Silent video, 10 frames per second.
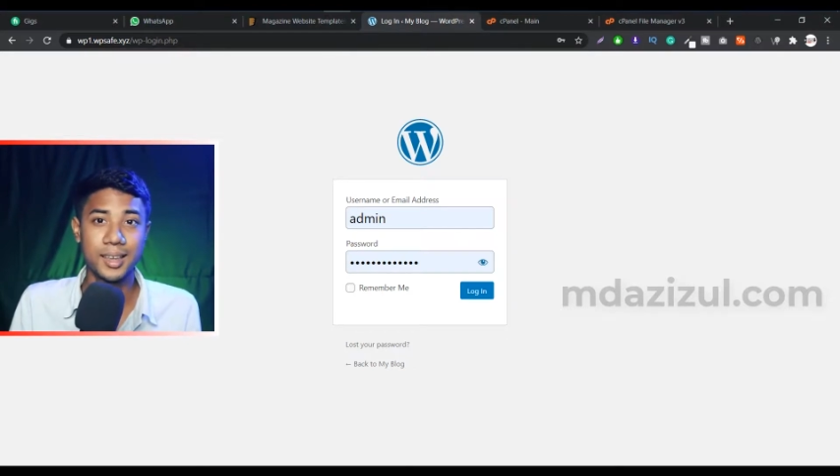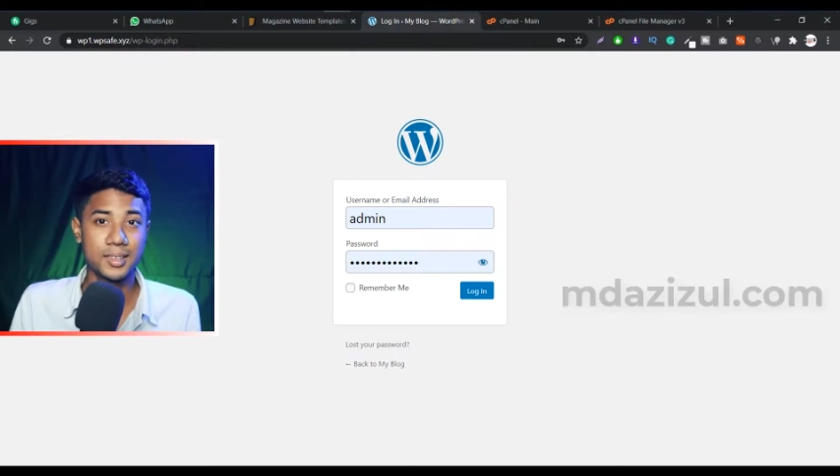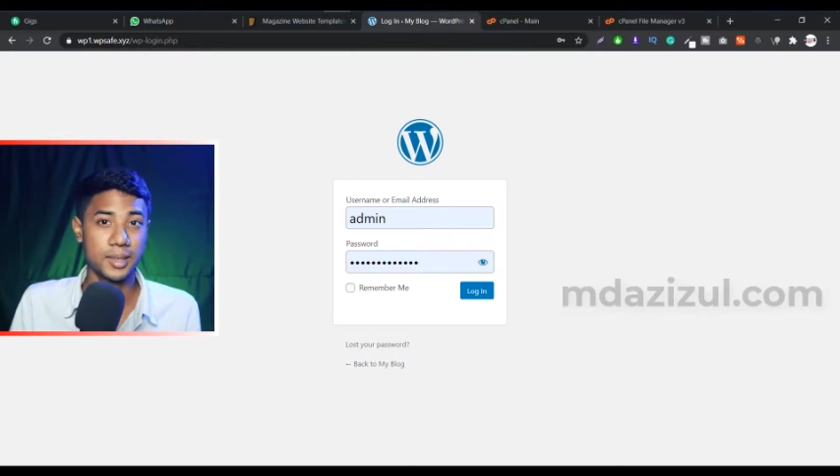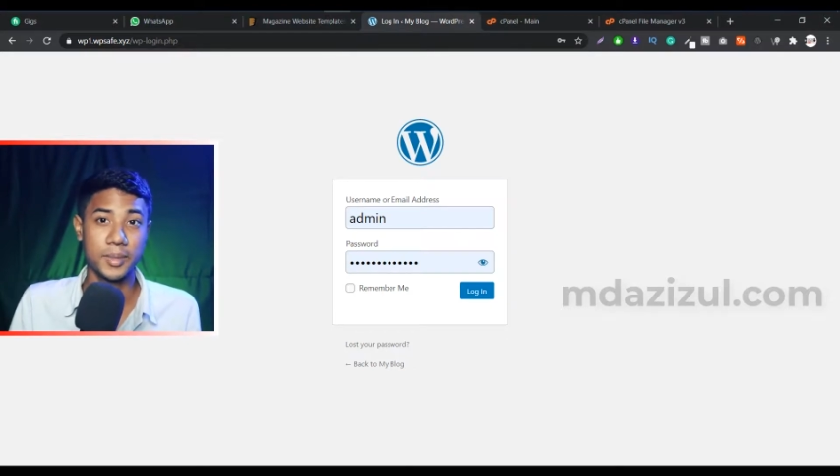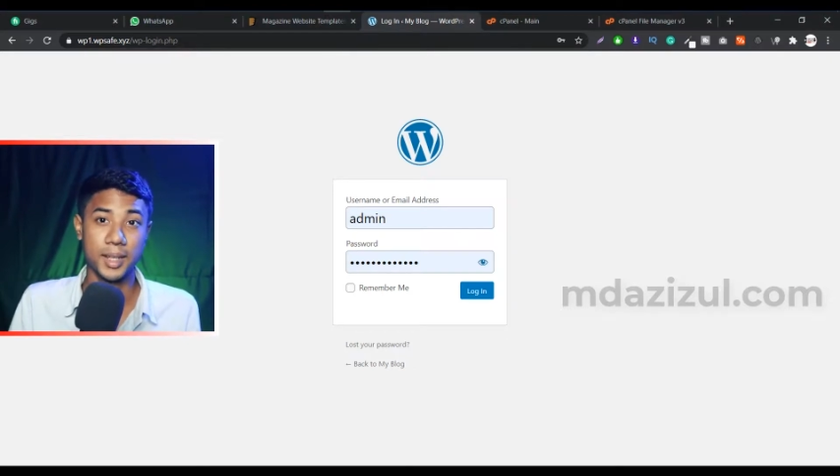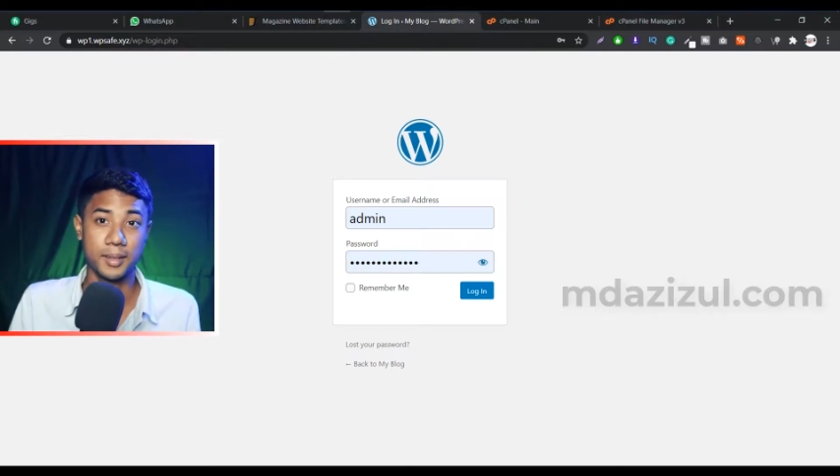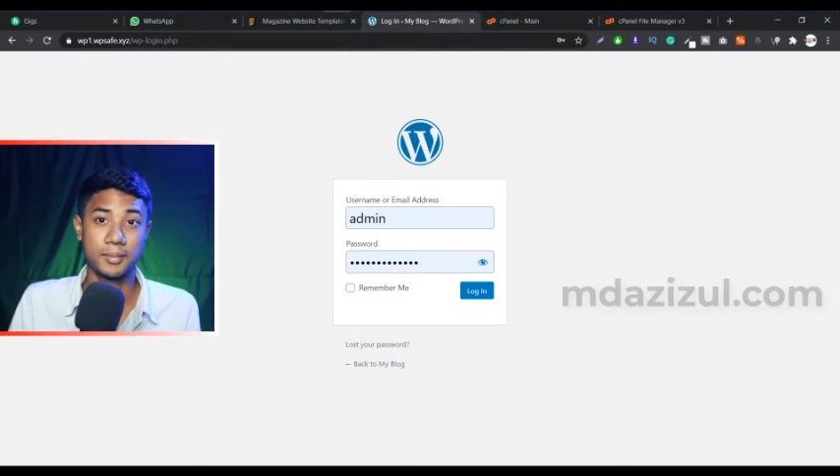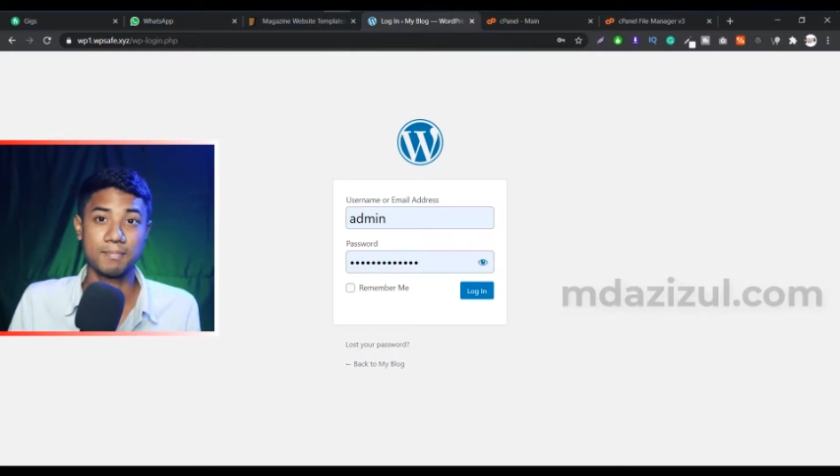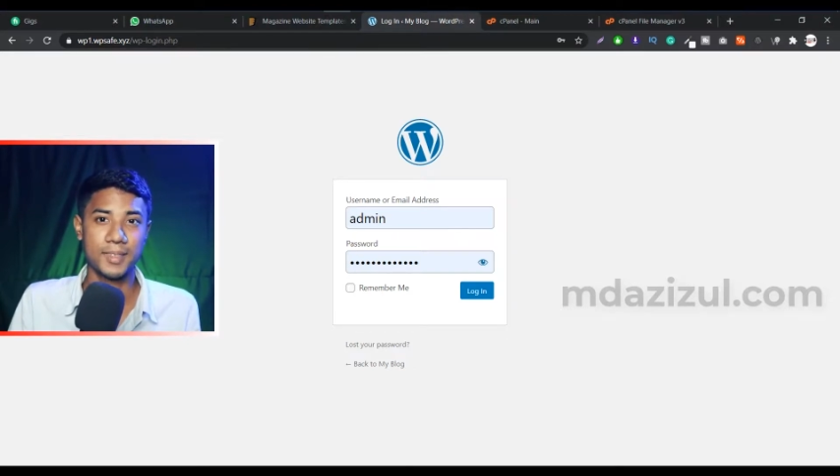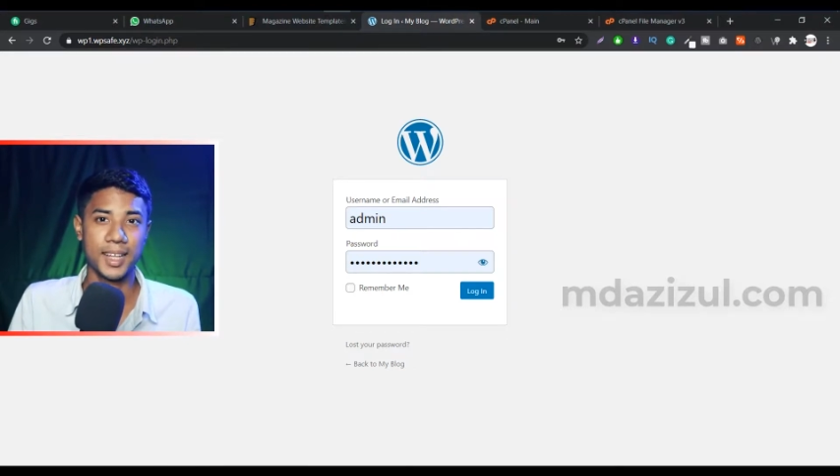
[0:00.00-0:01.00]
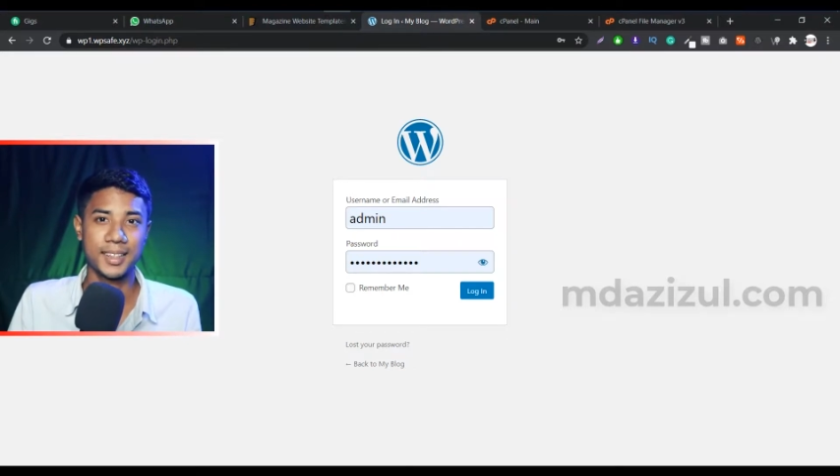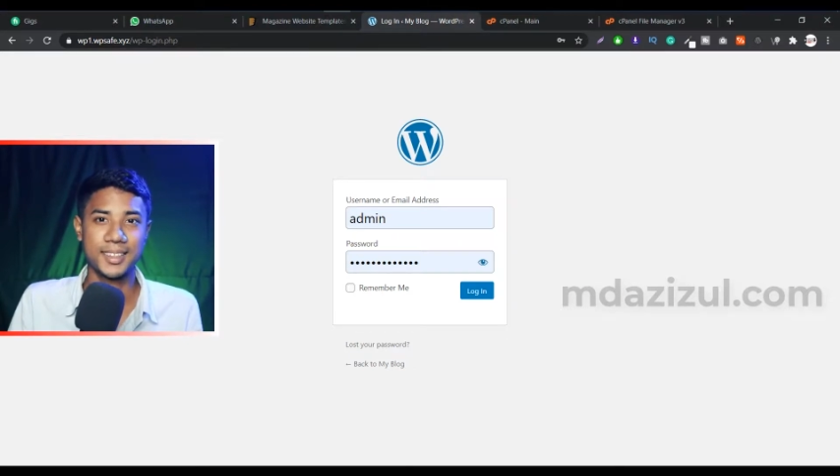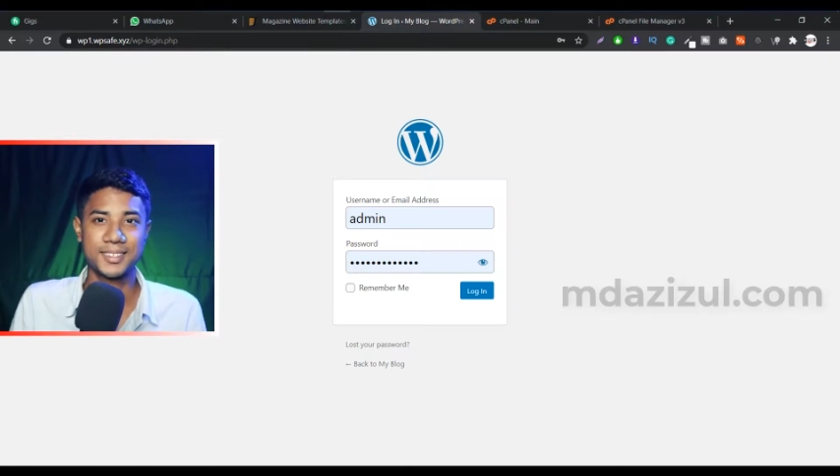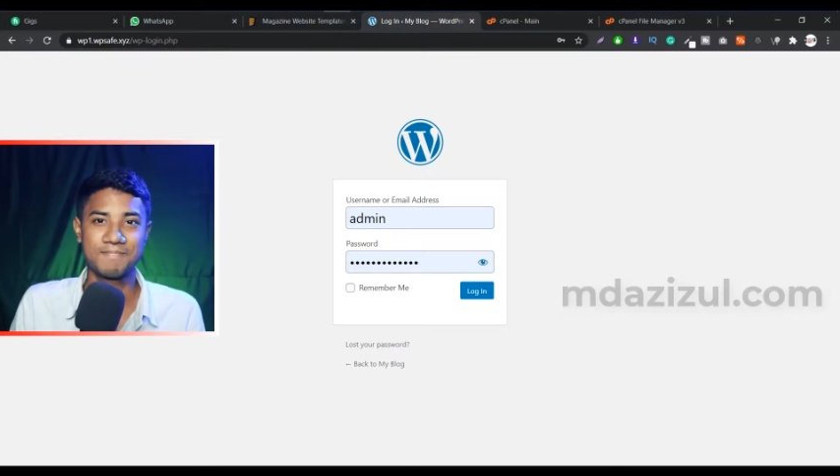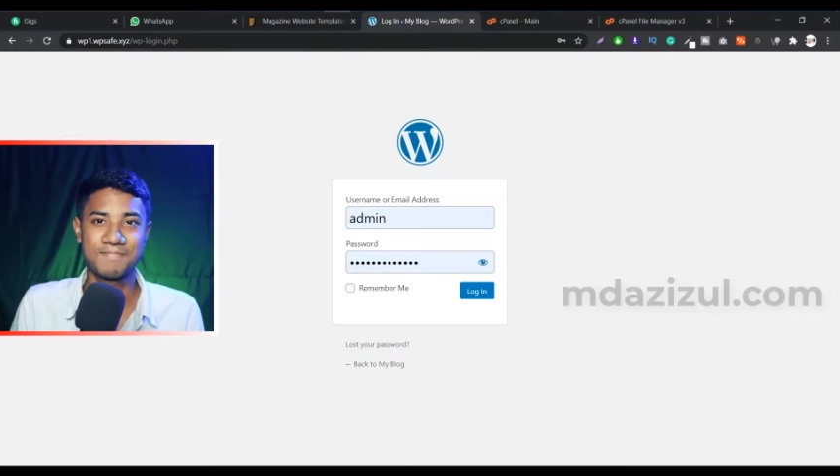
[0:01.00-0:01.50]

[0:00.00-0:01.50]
something like this.